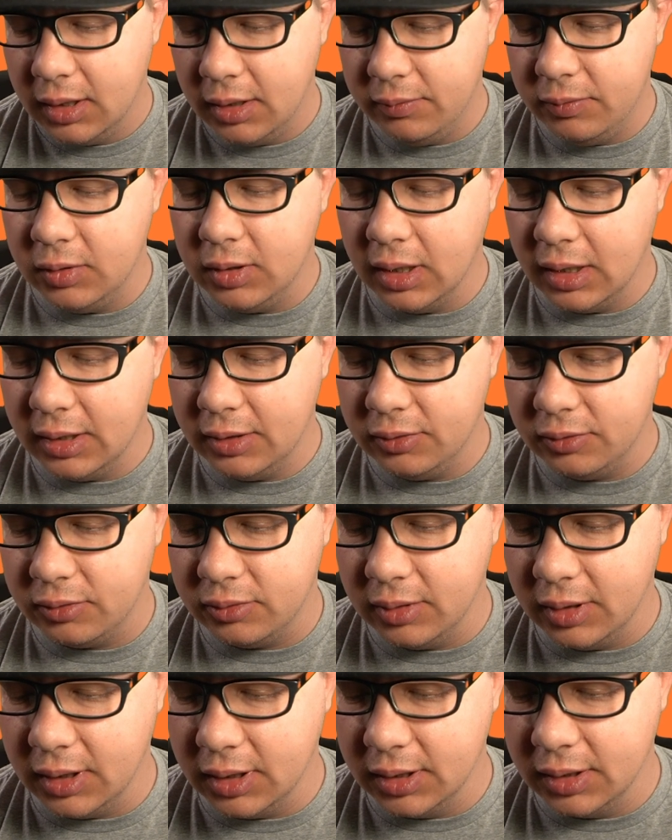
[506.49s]
If you
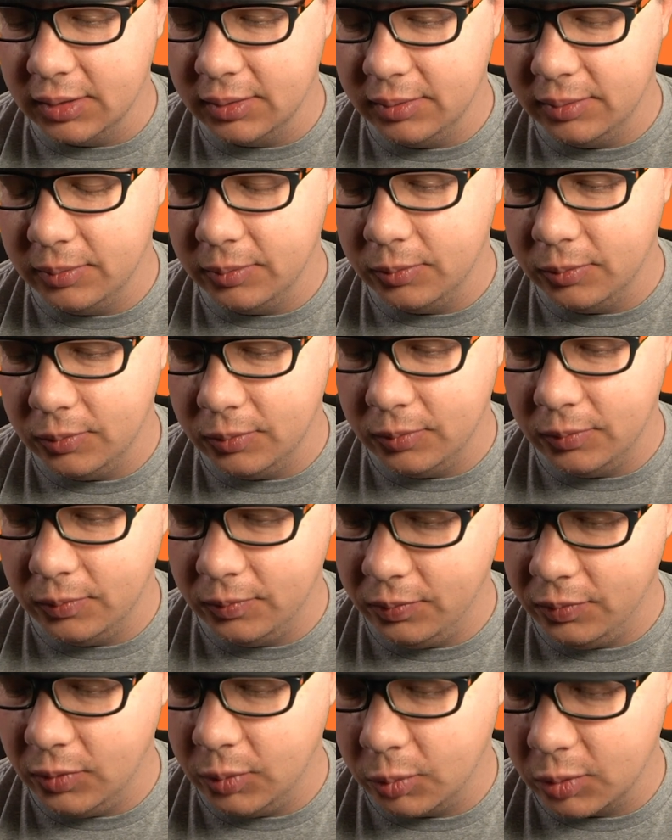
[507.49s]
guys, we're
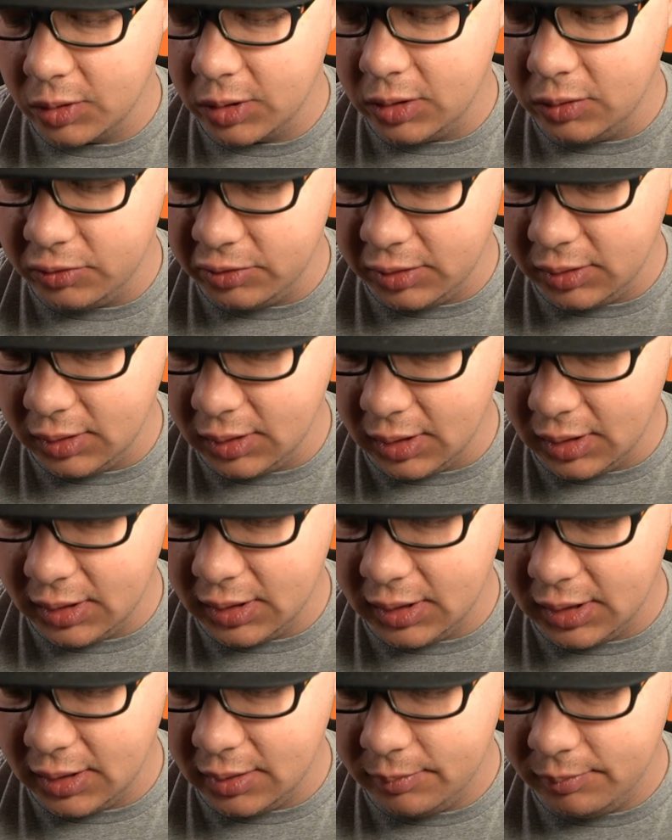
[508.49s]
using
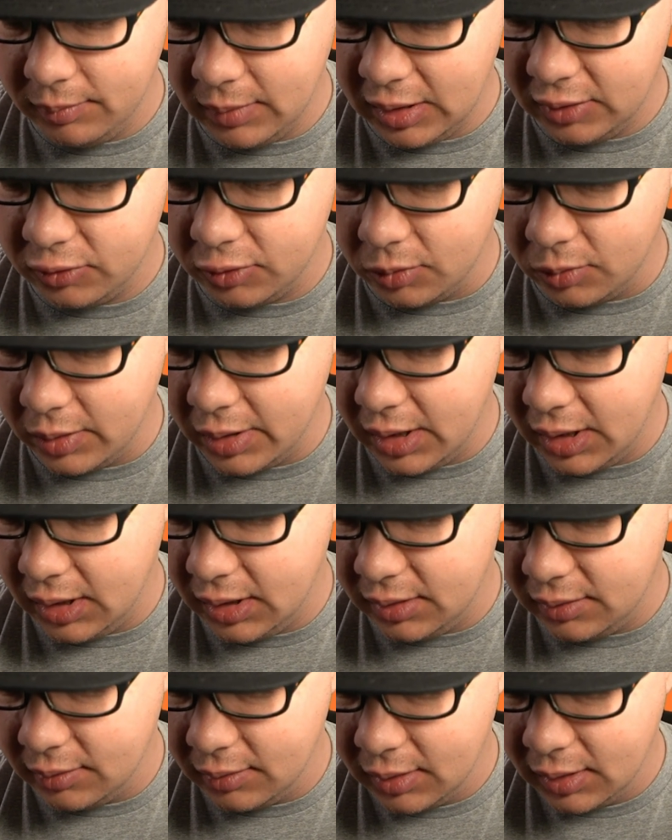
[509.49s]

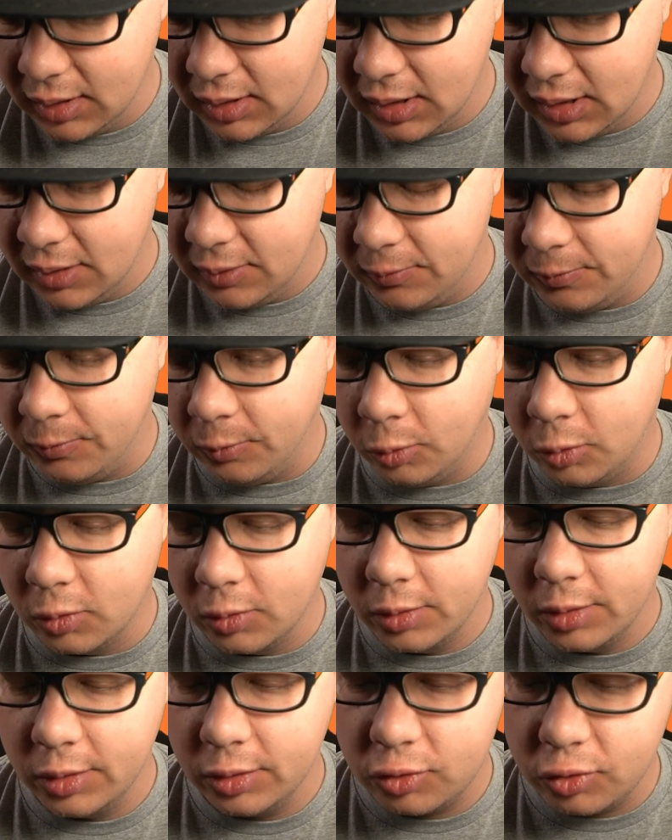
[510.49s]
Masquerain
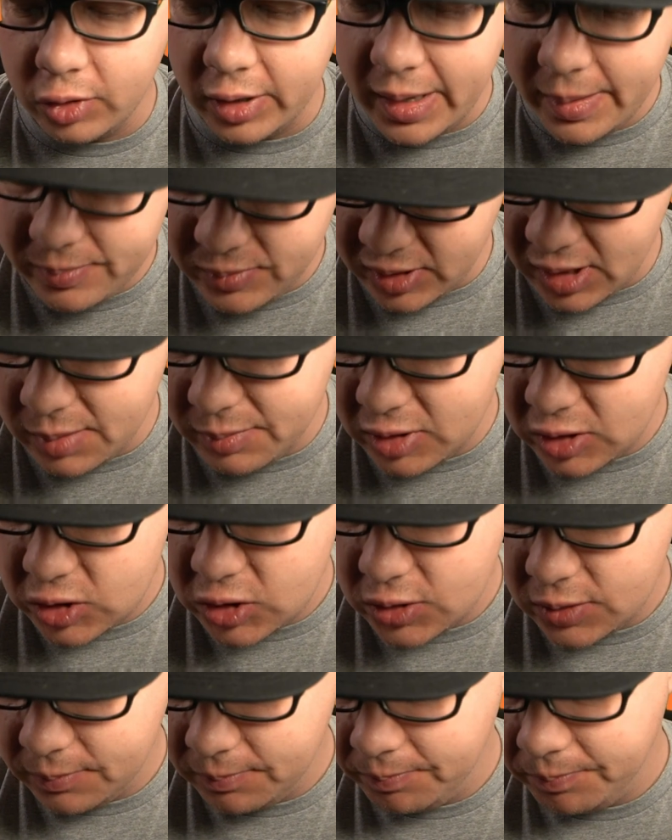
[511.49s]
for trap
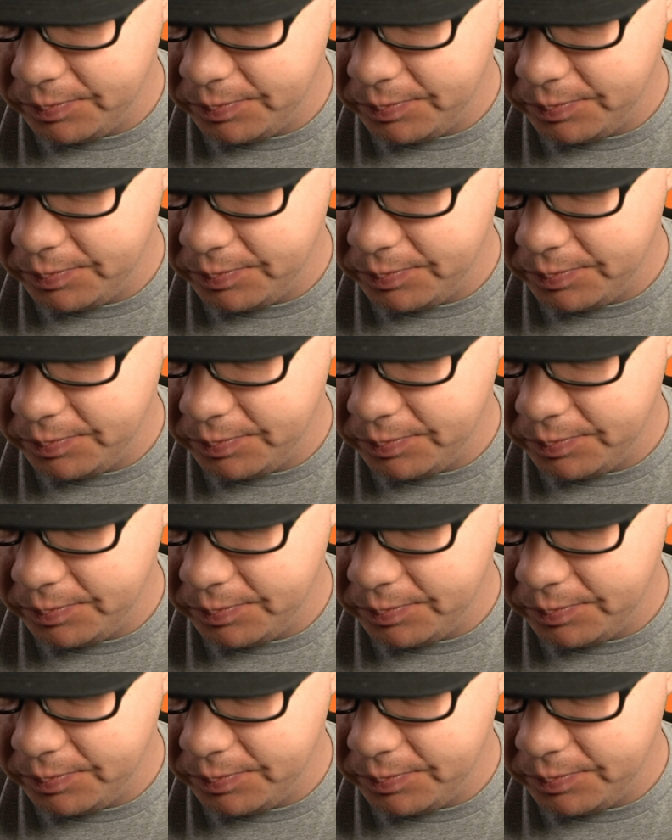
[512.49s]
damage,